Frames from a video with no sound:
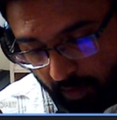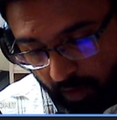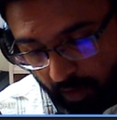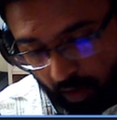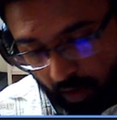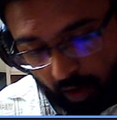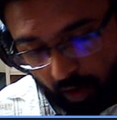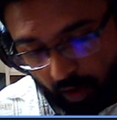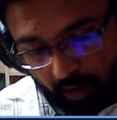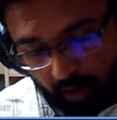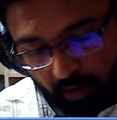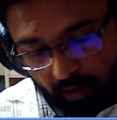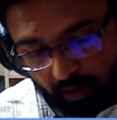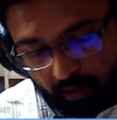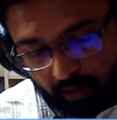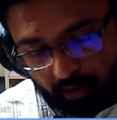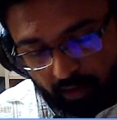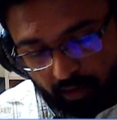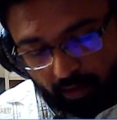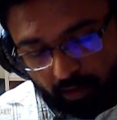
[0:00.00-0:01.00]
or
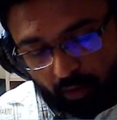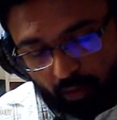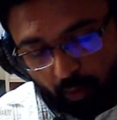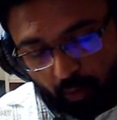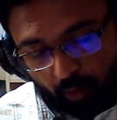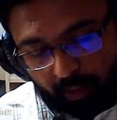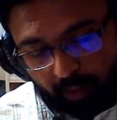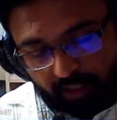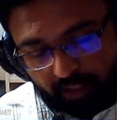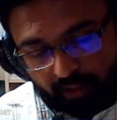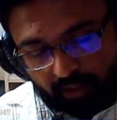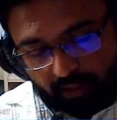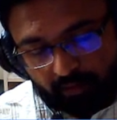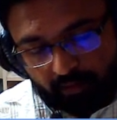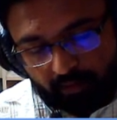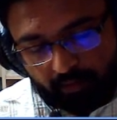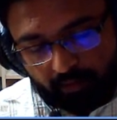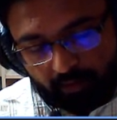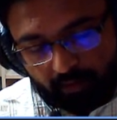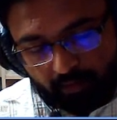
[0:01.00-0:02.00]
low pressure.
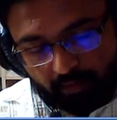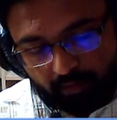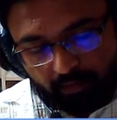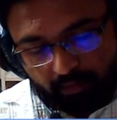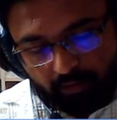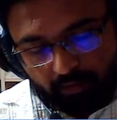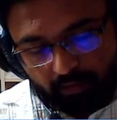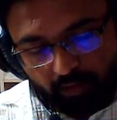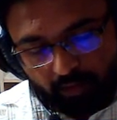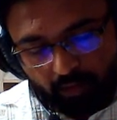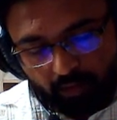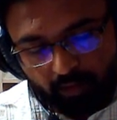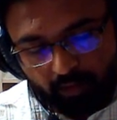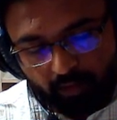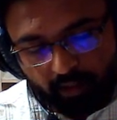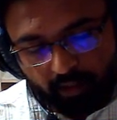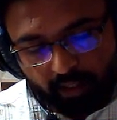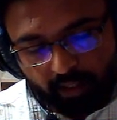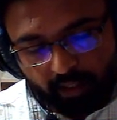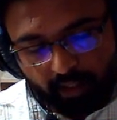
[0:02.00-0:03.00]
So
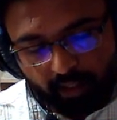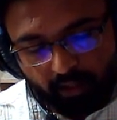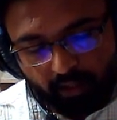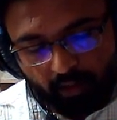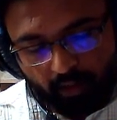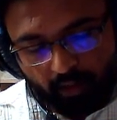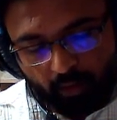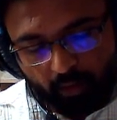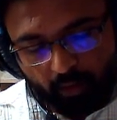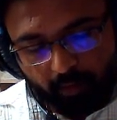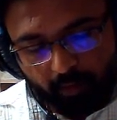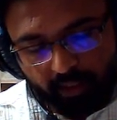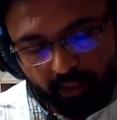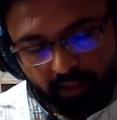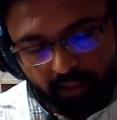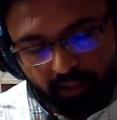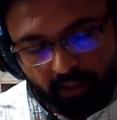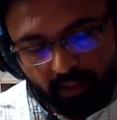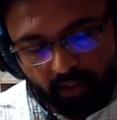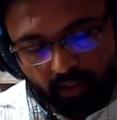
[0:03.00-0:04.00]
in low pressure
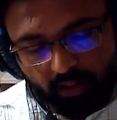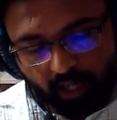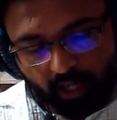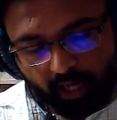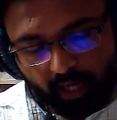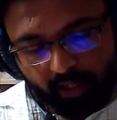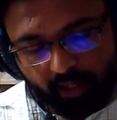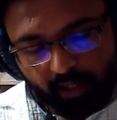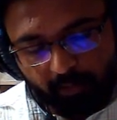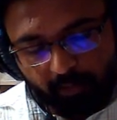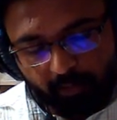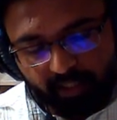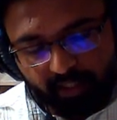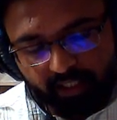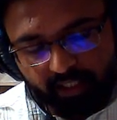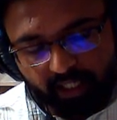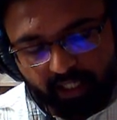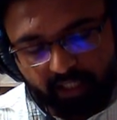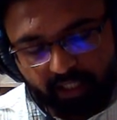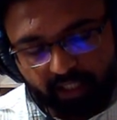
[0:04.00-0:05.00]
or high temperature
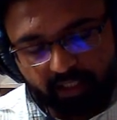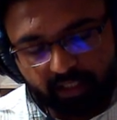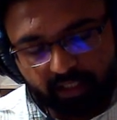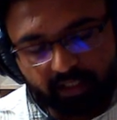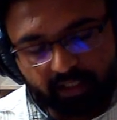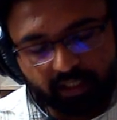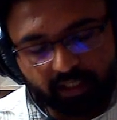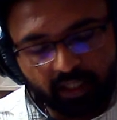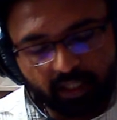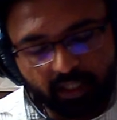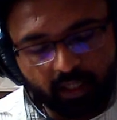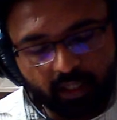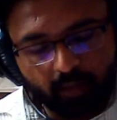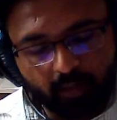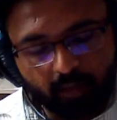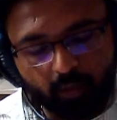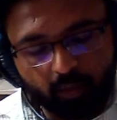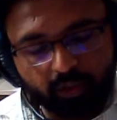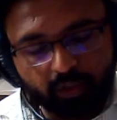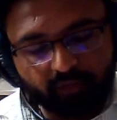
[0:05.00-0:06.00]
conditions,
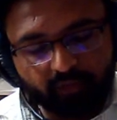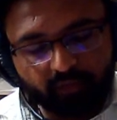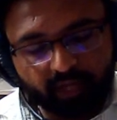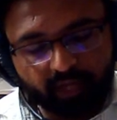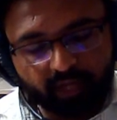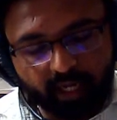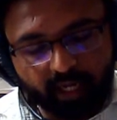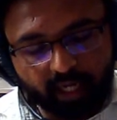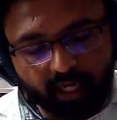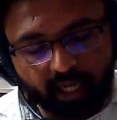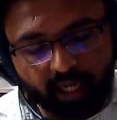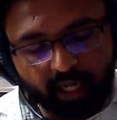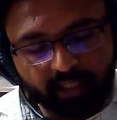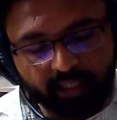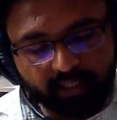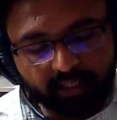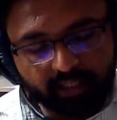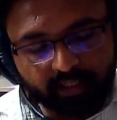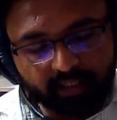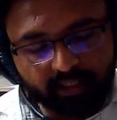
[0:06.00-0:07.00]
most of the real gases,
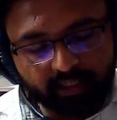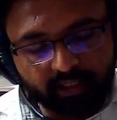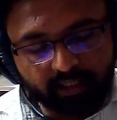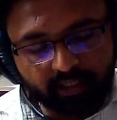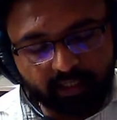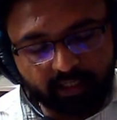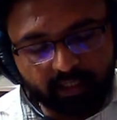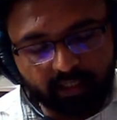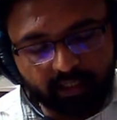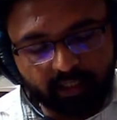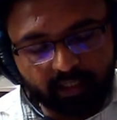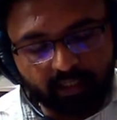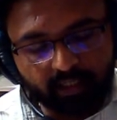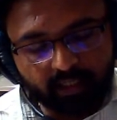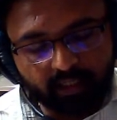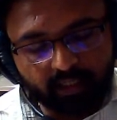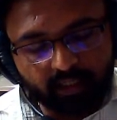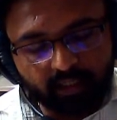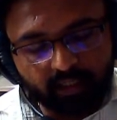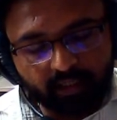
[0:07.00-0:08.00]

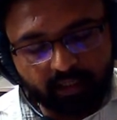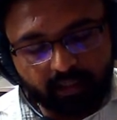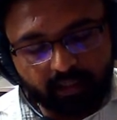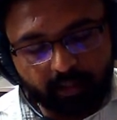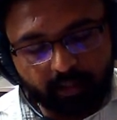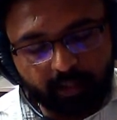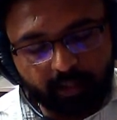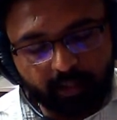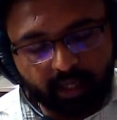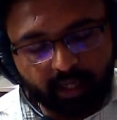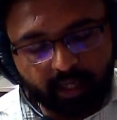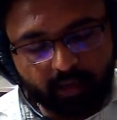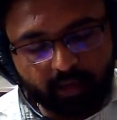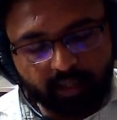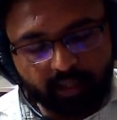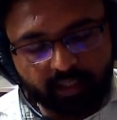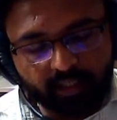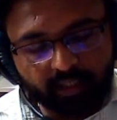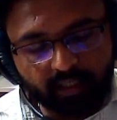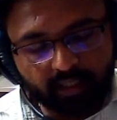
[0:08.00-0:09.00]
they behave as
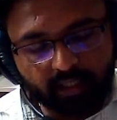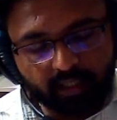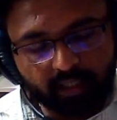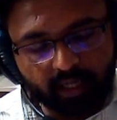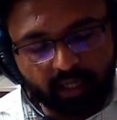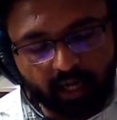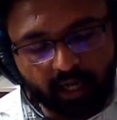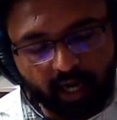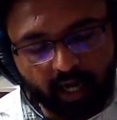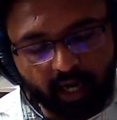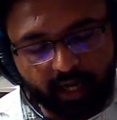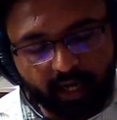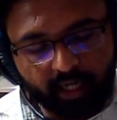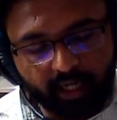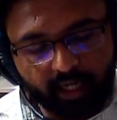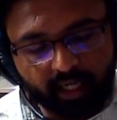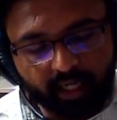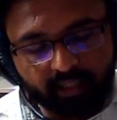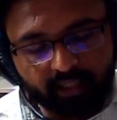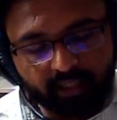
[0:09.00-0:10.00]
an ideal
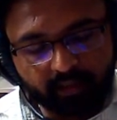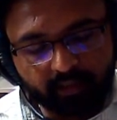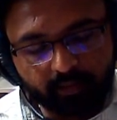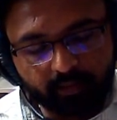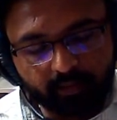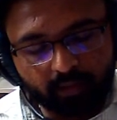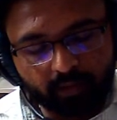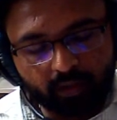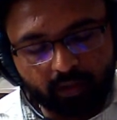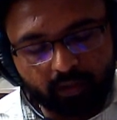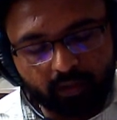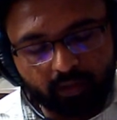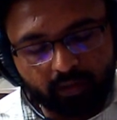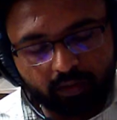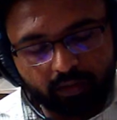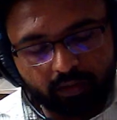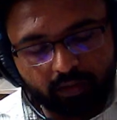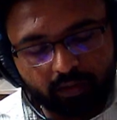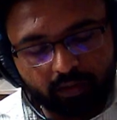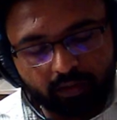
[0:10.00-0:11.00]
gas.
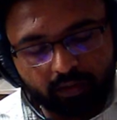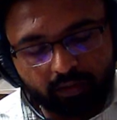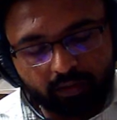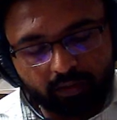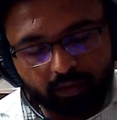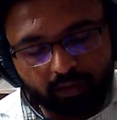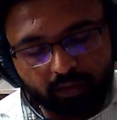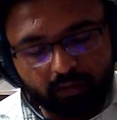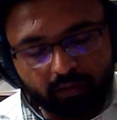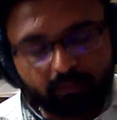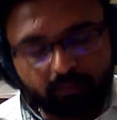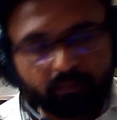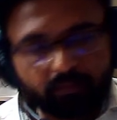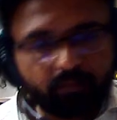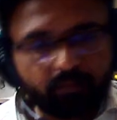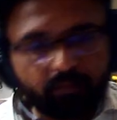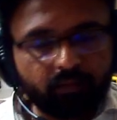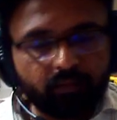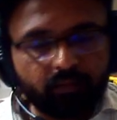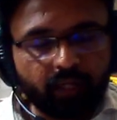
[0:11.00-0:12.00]
So
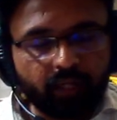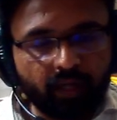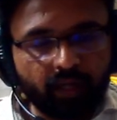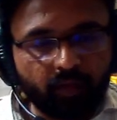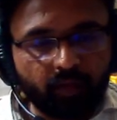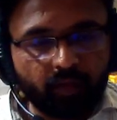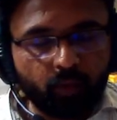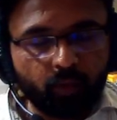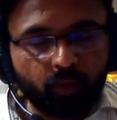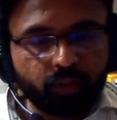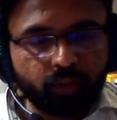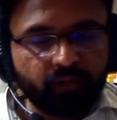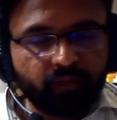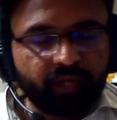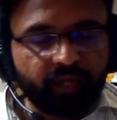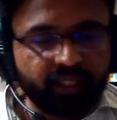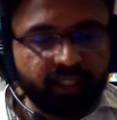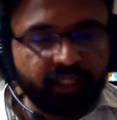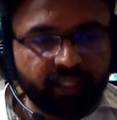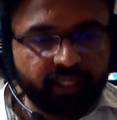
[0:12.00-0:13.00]
in our most of the
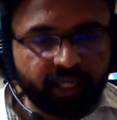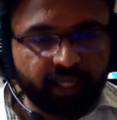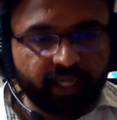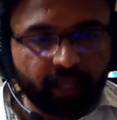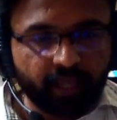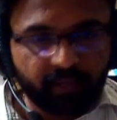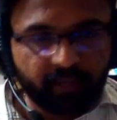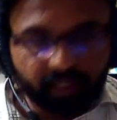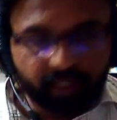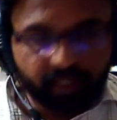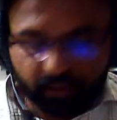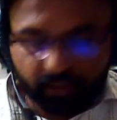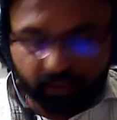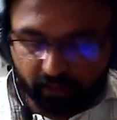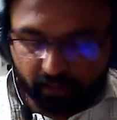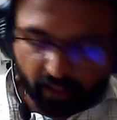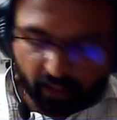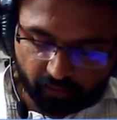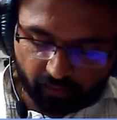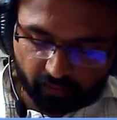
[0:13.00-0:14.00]
engineering applications
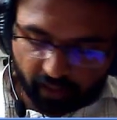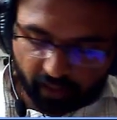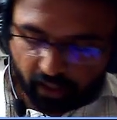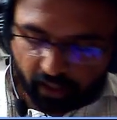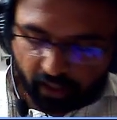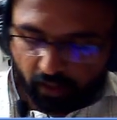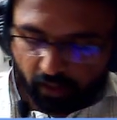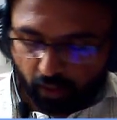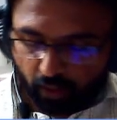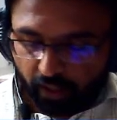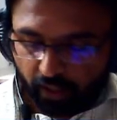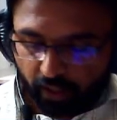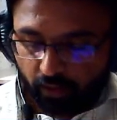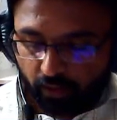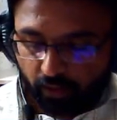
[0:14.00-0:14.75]
that we look into,